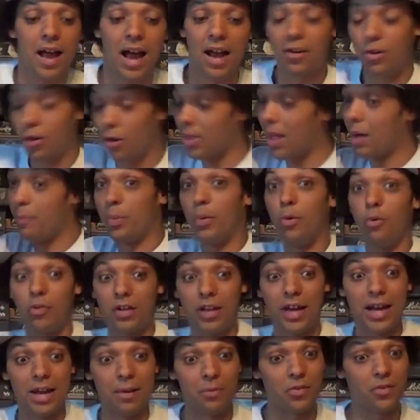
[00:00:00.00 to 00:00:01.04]
and got that
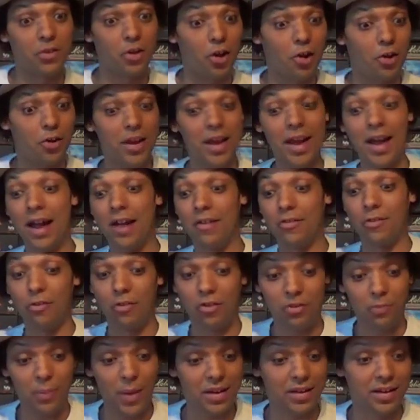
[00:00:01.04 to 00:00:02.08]
board game. So yeah, so I
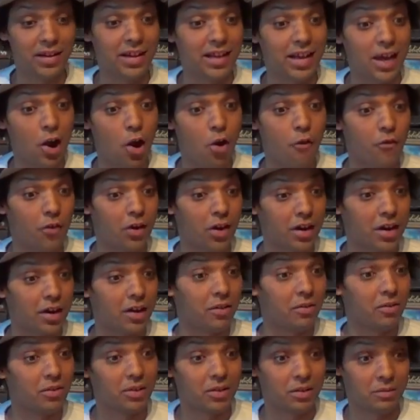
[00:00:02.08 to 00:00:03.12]
expected to get over like
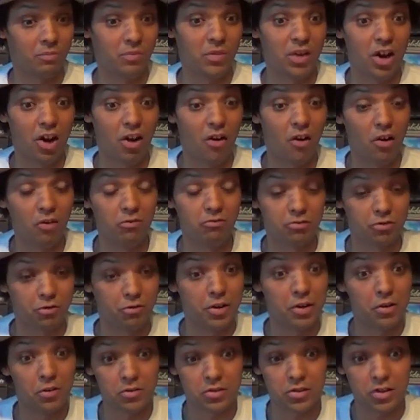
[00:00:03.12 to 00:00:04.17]
a like you know hundred
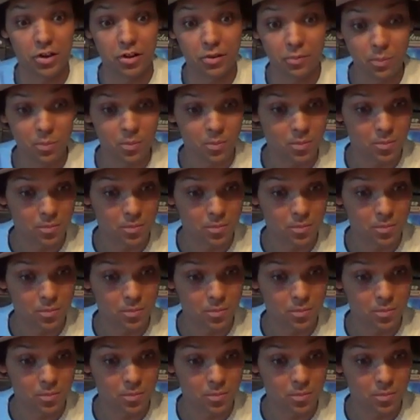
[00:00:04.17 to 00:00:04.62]
quid or so